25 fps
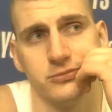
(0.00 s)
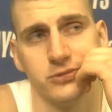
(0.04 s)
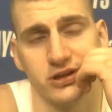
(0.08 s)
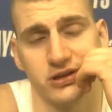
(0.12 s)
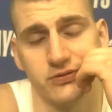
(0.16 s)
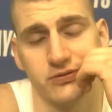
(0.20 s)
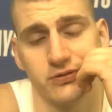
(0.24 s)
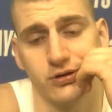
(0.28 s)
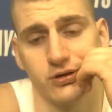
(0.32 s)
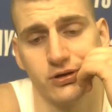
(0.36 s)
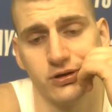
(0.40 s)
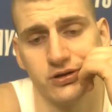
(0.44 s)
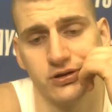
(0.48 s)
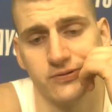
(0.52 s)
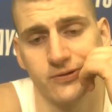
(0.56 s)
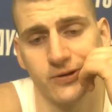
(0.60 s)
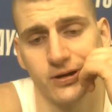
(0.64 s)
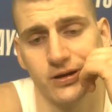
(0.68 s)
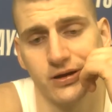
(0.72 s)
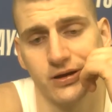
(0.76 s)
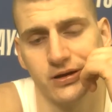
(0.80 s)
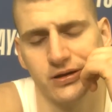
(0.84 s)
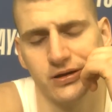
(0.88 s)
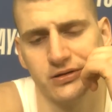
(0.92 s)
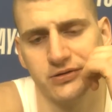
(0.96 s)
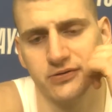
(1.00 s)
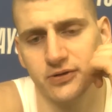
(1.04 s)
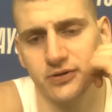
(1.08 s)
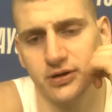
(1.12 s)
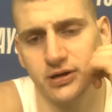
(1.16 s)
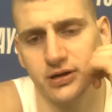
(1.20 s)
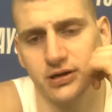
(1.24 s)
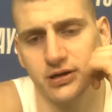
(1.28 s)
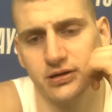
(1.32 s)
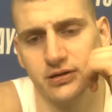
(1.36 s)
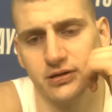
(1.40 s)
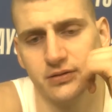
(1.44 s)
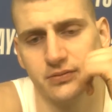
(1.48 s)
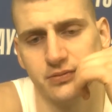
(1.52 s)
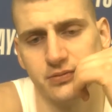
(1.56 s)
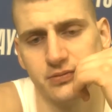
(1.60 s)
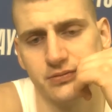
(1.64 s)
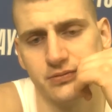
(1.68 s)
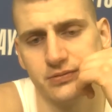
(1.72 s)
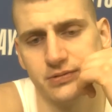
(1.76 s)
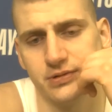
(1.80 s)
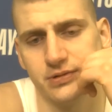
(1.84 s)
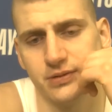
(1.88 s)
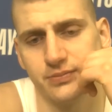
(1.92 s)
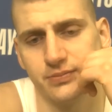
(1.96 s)
really
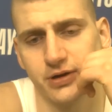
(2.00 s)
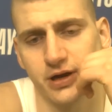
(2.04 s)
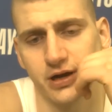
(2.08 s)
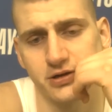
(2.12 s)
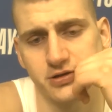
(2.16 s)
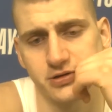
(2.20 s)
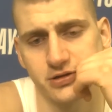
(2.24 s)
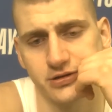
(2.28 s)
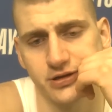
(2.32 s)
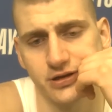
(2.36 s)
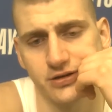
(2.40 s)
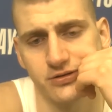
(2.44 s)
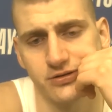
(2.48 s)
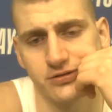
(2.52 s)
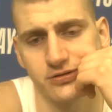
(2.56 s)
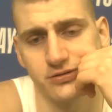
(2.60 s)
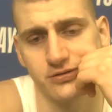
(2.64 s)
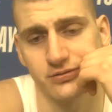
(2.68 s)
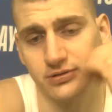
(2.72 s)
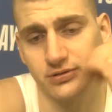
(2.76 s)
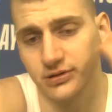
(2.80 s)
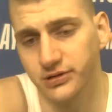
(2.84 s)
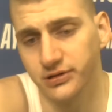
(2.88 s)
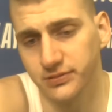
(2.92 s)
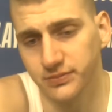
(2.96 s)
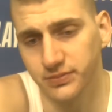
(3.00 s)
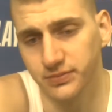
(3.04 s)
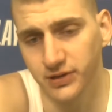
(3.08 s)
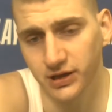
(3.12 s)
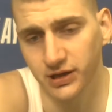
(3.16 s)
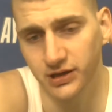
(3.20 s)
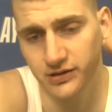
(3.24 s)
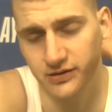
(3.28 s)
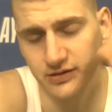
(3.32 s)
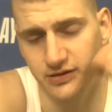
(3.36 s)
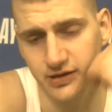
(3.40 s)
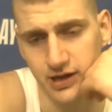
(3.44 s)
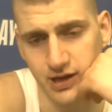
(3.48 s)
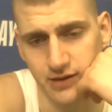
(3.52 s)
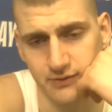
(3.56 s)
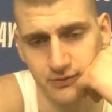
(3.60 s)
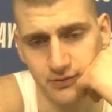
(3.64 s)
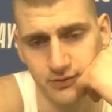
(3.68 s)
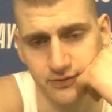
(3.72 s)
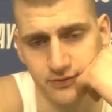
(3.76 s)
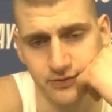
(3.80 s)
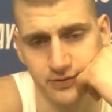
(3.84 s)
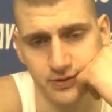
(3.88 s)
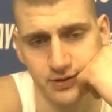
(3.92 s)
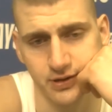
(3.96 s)
the pressure that the players have of